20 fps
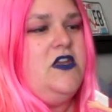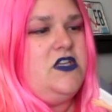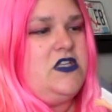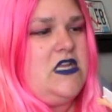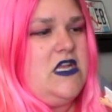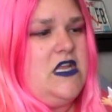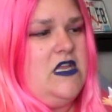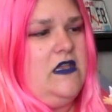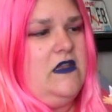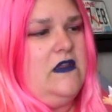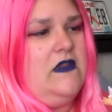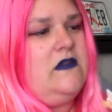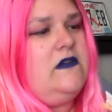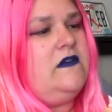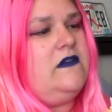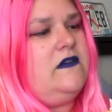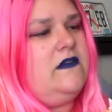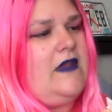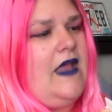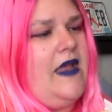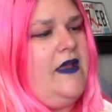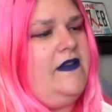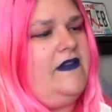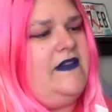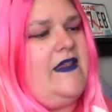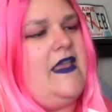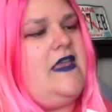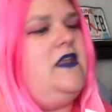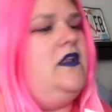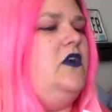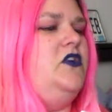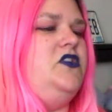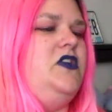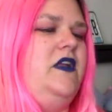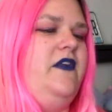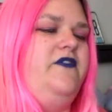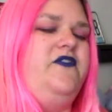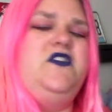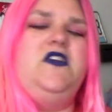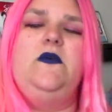is, I'd say, you know,
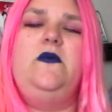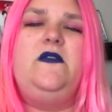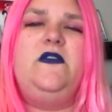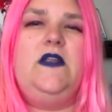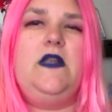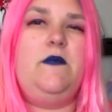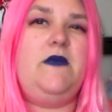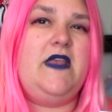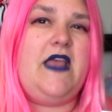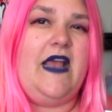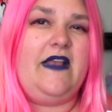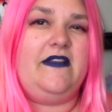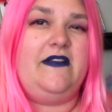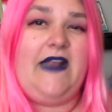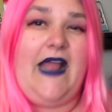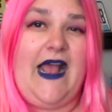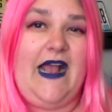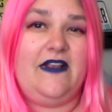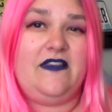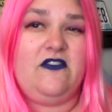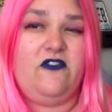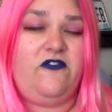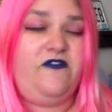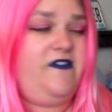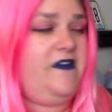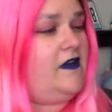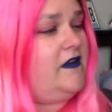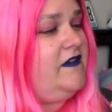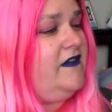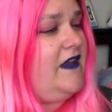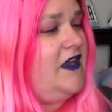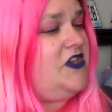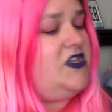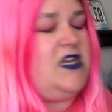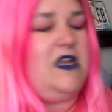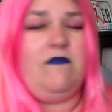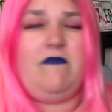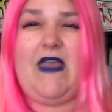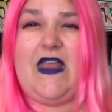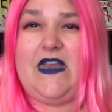if she was going to be at an active field site,
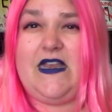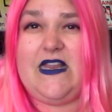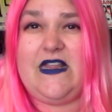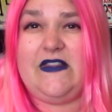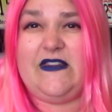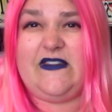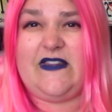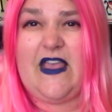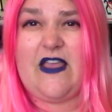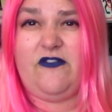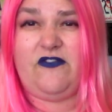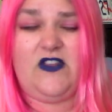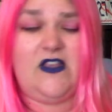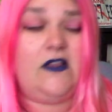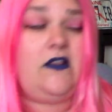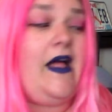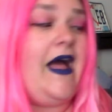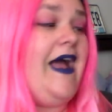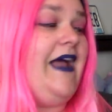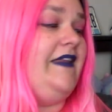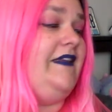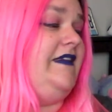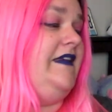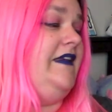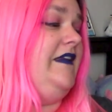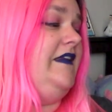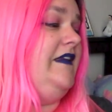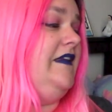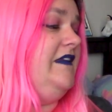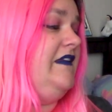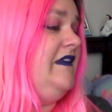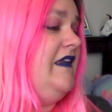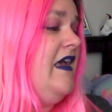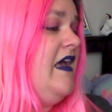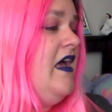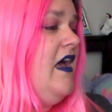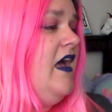she may need safety glasses.